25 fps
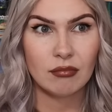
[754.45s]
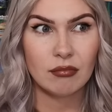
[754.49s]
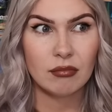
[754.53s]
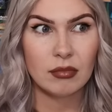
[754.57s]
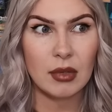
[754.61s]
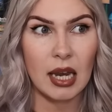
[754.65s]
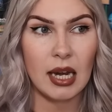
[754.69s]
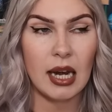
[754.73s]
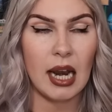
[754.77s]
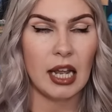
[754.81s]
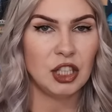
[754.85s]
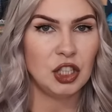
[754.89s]

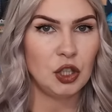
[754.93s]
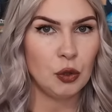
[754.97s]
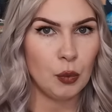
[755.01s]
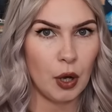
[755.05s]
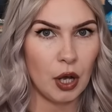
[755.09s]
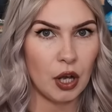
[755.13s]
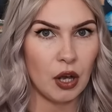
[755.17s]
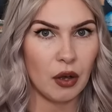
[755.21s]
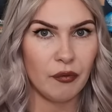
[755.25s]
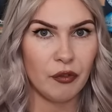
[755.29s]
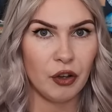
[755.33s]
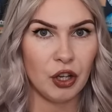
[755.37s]
unless you
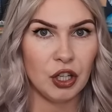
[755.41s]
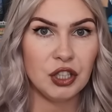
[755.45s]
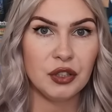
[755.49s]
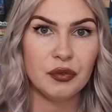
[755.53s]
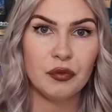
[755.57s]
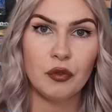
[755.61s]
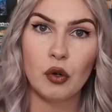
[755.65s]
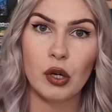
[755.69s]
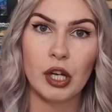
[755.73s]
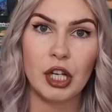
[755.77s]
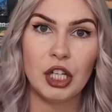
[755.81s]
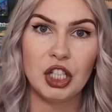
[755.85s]
work on Virgin
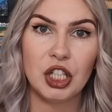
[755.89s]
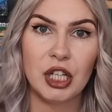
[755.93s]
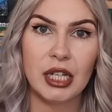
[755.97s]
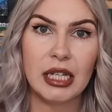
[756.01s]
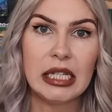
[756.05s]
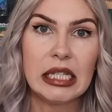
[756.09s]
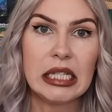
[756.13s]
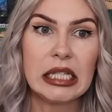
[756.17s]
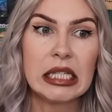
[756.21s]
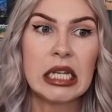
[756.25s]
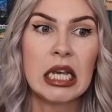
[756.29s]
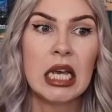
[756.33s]

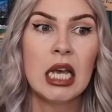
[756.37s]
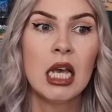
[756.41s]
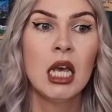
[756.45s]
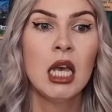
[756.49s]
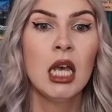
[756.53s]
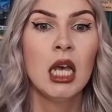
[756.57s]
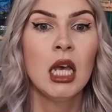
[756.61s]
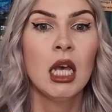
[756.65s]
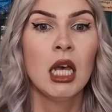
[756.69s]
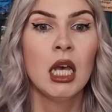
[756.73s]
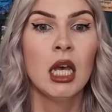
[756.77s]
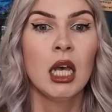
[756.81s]
Voyages,
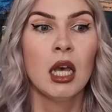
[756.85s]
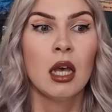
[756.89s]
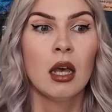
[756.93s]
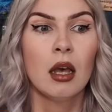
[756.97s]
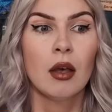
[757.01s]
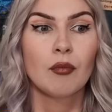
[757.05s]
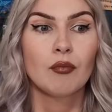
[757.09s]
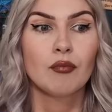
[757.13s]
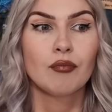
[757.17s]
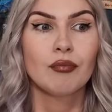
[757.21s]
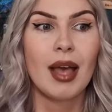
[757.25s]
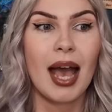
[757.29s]

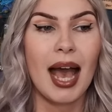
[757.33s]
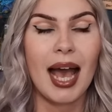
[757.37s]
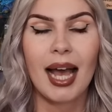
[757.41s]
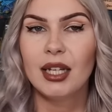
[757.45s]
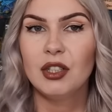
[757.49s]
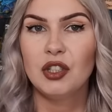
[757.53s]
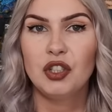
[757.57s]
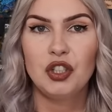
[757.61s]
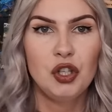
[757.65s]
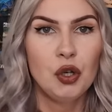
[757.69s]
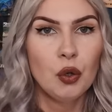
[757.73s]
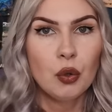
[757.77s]

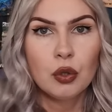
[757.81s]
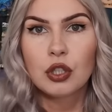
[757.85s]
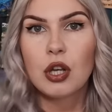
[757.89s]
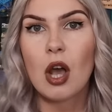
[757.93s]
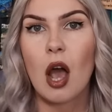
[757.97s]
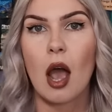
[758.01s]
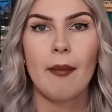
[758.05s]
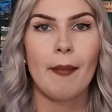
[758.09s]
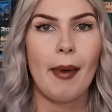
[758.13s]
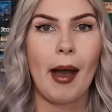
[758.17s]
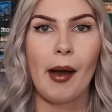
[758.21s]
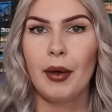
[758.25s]
and your
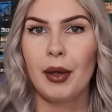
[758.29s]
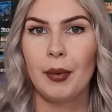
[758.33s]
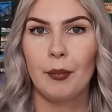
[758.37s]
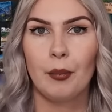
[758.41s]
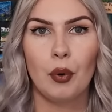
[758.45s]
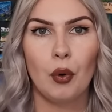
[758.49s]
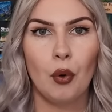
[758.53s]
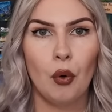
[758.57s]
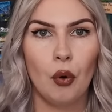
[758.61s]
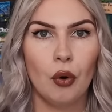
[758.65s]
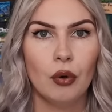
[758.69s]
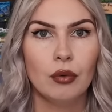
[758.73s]
time out in
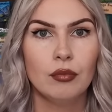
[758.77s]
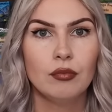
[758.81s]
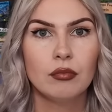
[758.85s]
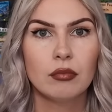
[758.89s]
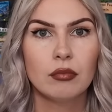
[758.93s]
port.